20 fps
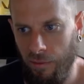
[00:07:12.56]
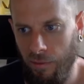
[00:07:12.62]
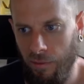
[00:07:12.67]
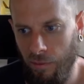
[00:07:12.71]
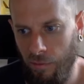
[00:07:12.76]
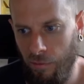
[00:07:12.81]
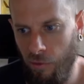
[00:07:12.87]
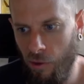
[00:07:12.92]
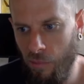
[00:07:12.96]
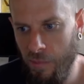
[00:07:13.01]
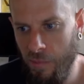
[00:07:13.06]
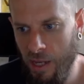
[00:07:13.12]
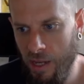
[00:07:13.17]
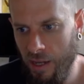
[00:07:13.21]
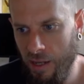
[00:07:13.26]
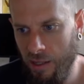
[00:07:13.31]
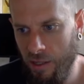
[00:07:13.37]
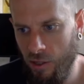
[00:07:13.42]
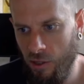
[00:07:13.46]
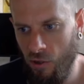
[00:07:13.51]
for
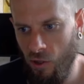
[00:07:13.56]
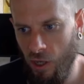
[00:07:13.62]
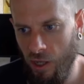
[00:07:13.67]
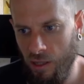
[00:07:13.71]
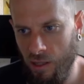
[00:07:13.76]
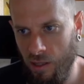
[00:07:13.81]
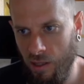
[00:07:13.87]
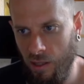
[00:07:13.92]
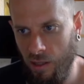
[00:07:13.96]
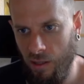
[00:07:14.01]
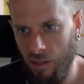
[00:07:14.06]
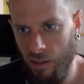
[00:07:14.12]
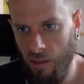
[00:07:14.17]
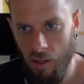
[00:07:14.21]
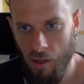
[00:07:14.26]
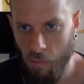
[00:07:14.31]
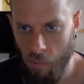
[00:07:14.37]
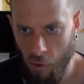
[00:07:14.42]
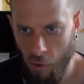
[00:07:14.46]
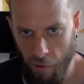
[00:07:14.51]
me it's just
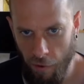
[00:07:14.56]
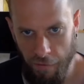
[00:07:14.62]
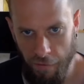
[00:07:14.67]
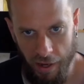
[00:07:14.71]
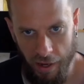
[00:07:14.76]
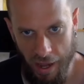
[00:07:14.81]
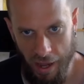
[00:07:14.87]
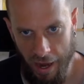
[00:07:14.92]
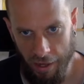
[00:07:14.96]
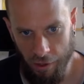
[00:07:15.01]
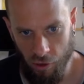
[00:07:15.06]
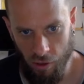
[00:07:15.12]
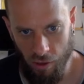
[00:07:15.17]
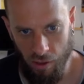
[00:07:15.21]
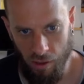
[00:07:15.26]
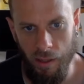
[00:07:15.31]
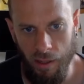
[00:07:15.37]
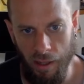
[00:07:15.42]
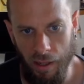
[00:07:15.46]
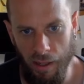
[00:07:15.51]
the perfect
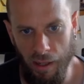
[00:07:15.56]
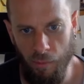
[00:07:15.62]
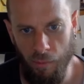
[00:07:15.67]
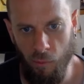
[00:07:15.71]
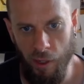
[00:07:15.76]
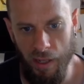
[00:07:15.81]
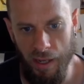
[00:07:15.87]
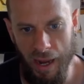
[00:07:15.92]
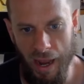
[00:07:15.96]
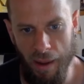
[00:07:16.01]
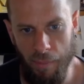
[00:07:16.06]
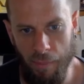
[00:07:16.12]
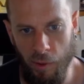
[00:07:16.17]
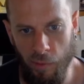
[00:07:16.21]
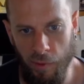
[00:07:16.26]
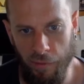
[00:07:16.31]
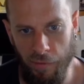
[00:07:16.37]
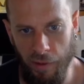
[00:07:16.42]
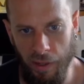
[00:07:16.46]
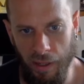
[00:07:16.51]
engine and I'm really happy
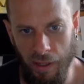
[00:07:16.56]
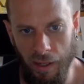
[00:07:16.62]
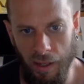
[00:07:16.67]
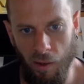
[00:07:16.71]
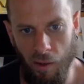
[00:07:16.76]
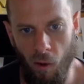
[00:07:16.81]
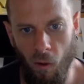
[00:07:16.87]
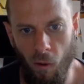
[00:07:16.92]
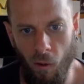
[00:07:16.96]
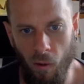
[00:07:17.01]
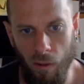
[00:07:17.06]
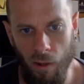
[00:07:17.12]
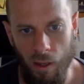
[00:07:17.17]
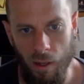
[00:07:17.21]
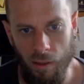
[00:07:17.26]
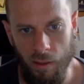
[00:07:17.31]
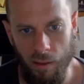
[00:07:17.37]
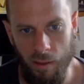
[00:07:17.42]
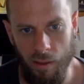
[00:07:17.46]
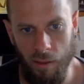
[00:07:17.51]
with it at all.
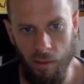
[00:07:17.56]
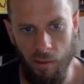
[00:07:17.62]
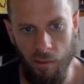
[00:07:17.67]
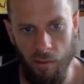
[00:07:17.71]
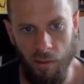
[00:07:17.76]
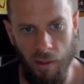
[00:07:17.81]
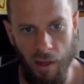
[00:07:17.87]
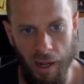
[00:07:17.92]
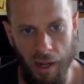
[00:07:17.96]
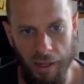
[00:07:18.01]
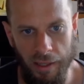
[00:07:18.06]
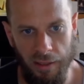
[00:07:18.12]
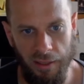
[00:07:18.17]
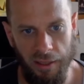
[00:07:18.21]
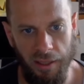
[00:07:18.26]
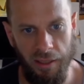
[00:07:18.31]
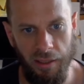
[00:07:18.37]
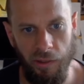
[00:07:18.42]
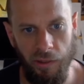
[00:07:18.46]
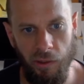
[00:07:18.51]
So I
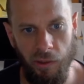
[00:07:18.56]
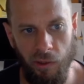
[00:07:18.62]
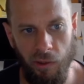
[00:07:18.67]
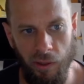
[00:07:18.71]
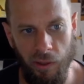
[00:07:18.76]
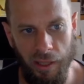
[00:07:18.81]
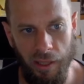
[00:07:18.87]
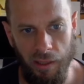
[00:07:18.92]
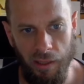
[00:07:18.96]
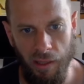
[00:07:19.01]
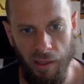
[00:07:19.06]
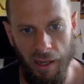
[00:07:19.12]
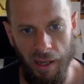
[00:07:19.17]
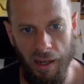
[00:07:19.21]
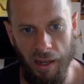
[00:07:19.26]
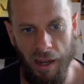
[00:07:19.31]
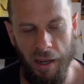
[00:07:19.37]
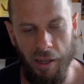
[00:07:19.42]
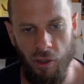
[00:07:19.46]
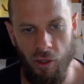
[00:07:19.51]
stick to Godot,
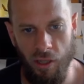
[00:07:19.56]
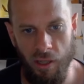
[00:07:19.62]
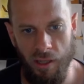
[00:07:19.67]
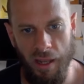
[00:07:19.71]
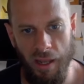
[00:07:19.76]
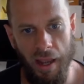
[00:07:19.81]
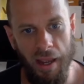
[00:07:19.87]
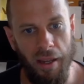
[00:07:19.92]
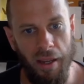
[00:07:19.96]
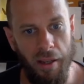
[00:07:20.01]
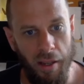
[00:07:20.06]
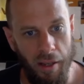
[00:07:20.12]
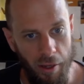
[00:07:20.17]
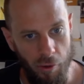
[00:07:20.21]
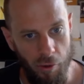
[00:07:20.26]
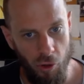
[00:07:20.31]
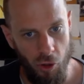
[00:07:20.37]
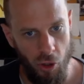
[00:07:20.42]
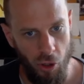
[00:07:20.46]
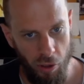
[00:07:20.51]
and I just saying
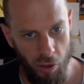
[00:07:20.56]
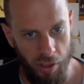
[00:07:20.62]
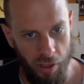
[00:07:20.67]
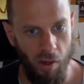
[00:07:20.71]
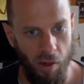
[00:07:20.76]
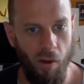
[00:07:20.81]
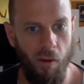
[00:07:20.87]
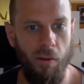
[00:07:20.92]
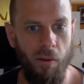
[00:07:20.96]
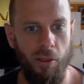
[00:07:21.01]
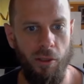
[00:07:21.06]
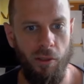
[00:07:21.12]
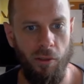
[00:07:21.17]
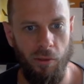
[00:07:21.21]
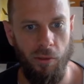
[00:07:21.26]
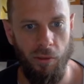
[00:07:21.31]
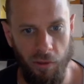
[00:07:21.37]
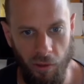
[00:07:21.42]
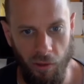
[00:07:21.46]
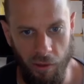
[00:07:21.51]
you should
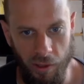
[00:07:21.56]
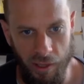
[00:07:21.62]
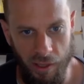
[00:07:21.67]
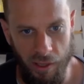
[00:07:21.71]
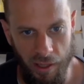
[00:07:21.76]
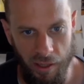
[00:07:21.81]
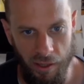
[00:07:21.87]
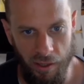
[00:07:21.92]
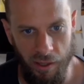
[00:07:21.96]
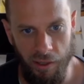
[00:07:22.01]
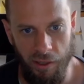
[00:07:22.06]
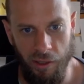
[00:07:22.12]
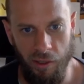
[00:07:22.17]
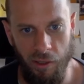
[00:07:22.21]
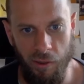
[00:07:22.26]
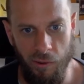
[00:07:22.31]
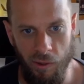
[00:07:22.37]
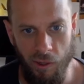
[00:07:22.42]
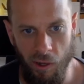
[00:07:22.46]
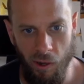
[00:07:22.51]
also consider to
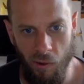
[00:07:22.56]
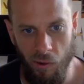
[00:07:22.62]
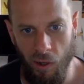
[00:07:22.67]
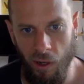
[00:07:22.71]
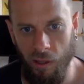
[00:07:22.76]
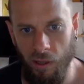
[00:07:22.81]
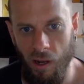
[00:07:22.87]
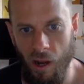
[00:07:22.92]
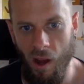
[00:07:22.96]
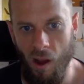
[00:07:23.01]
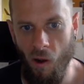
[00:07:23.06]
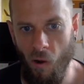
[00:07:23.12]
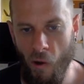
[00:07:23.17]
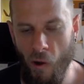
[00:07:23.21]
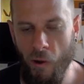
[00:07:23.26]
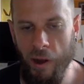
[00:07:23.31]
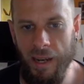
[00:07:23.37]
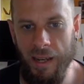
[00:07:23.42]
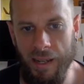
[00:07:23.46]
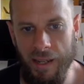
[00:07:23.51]
use Godot
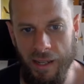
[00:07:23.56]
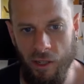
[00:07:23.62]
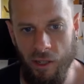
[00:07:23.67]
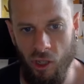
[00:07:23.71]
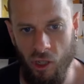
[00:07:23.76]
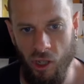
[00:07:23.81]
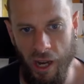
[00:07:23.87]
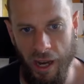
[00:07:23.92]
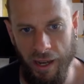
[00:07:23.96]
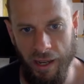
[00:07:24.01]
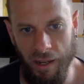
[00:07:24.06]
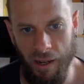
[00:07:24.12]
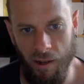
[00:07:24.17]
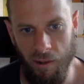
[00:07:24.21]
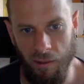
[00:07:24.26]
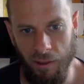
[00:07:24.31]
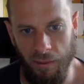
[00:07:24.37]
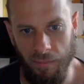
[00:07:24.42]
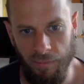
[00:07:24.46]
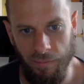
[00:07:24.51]
or at least check it
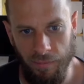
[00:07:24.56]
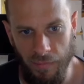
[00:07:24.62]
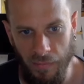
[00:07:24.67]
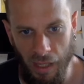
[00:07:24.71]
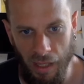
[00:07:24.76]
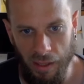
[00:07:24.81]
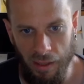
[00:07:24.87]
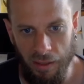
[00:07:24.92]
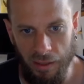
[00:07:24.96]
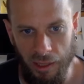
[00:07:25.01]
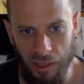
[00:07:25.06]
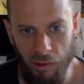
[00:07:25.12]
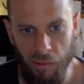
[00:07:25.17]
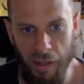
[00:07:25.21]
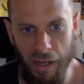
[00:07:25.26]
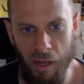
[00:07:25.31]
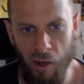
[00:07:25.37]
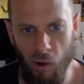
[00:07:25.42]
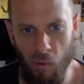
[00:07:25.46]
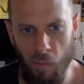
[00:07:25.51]
out.
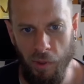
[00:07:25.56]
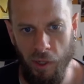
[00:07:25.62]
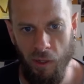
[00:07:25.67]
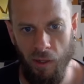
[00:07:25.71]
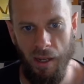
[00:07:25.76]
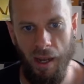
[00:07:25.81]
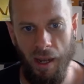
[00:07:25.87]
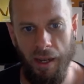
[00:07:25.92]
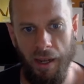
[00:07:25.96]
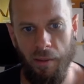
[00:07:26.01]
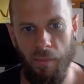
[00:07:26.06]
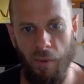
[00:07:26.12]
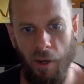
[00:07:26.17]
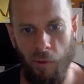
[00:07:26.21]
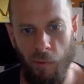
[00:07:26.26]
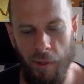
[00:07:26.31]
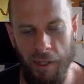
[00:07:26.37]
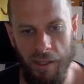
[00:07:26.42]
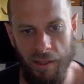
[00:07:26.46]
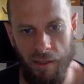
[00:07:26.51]
So I hope you liked my
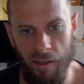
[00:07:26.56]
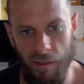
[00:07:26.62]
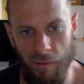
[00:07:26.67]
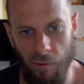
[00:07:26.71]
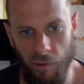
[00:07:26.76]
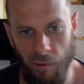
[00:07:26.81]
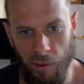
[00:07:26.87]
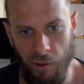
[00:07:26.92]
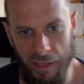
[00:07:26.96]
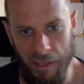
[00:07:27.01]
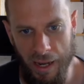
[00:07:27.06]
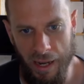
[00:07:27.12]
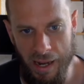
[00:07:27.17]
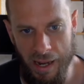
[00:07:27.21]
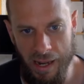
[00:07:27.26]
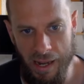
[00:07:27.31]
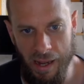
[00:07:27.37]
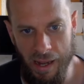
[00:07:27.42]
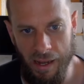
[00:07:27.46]
reasons for today.